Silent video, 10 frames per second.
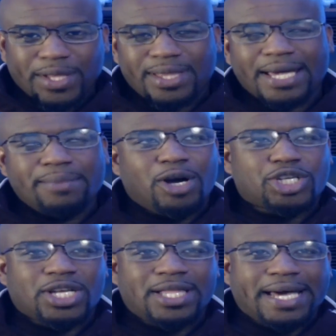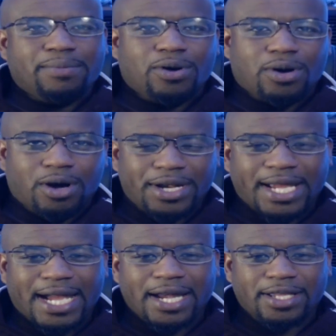let Marshon Lattimore guard
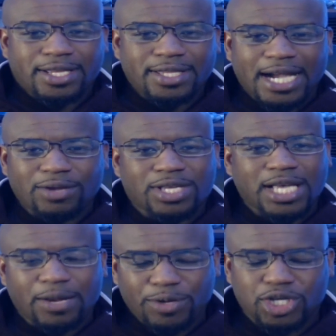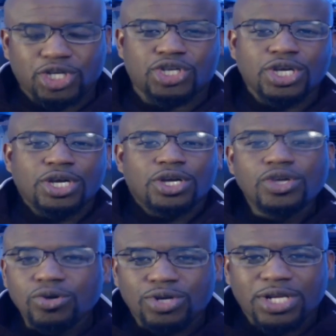the guy that's on the outside, which is
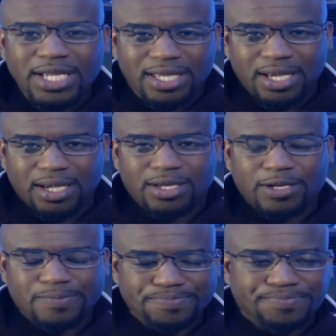usually Diggs.